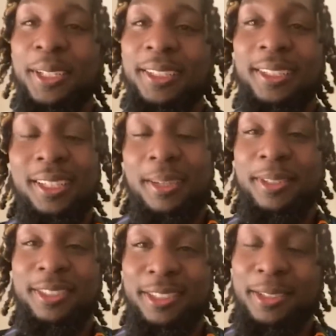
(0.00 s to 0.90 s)
And I
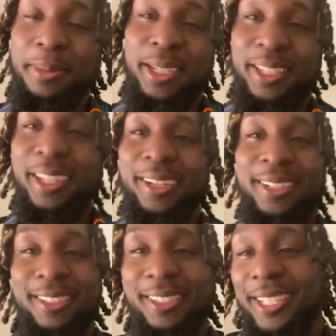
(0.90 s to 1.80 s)
mean, just to be
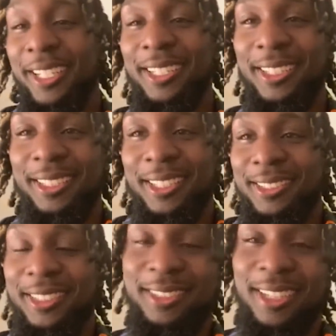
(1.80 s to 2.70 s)
there, again,
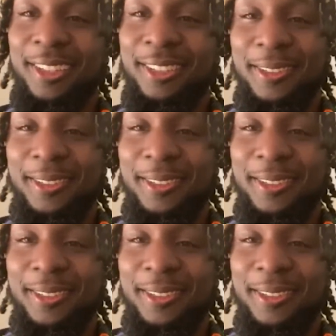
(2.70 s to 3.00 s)
it's exciting.